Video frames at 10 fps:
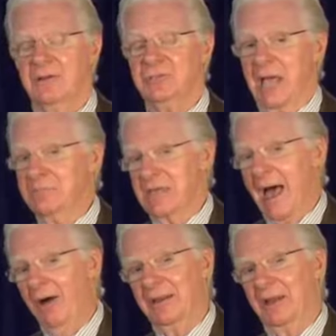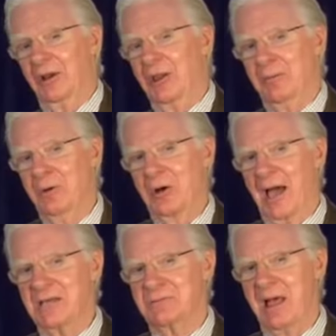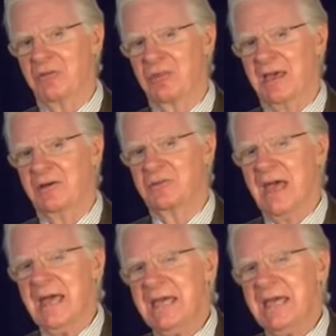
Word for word: James Allen, in a little book, As Man Thinketh,